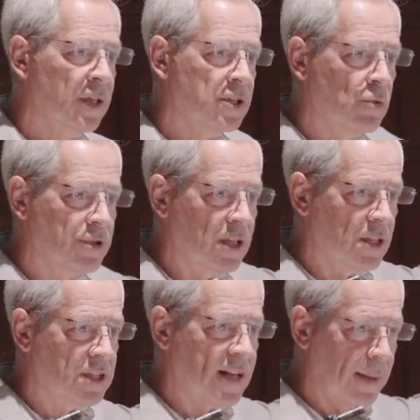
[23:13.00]
these were the
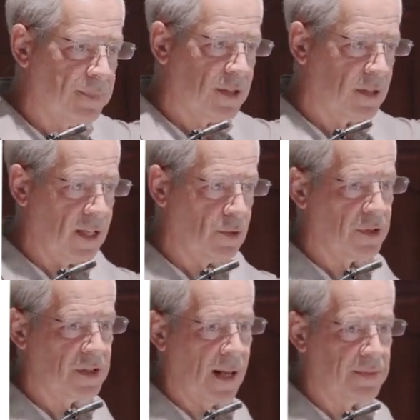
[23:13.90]
steps
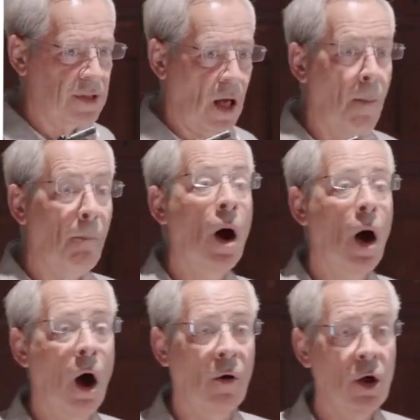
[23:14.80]
that
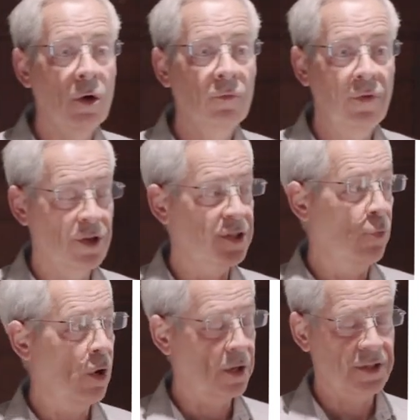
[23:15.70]
our own version
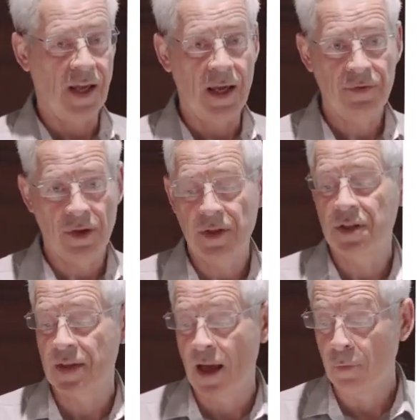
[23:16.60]
of WorkSafe, so this
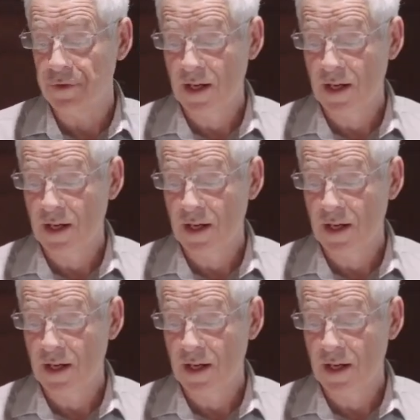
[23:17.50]
is the Health and